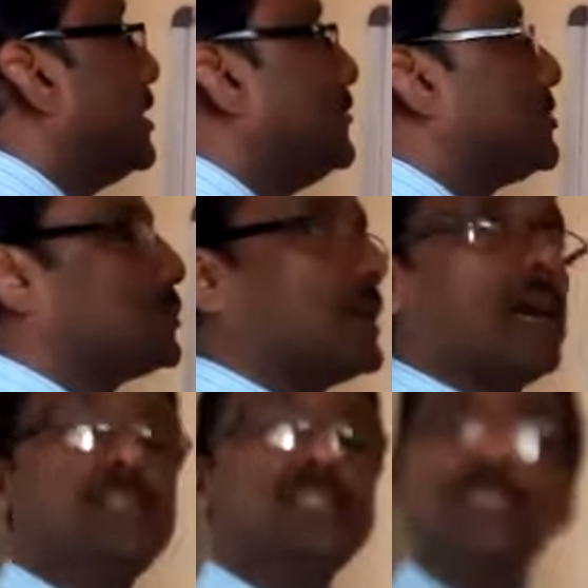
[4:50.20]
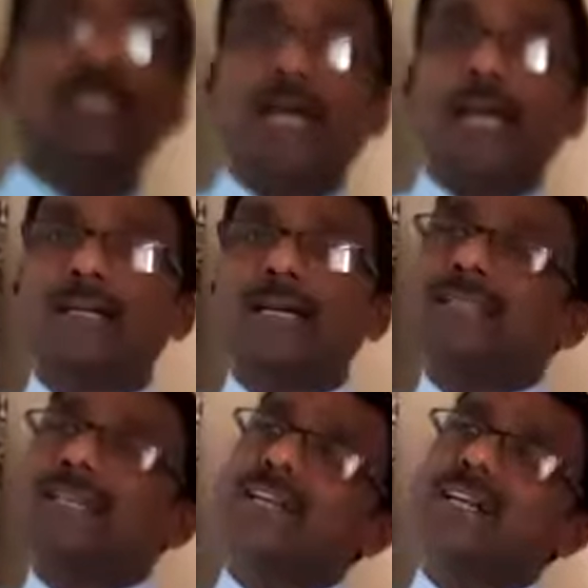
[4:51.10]
we should understand
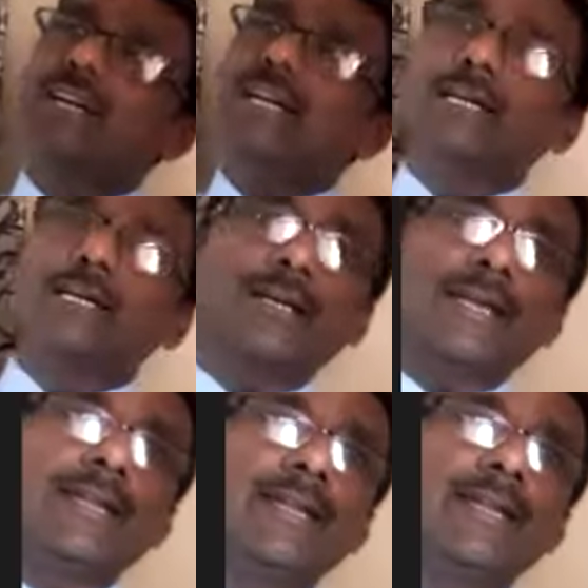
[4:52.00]
that earlier, in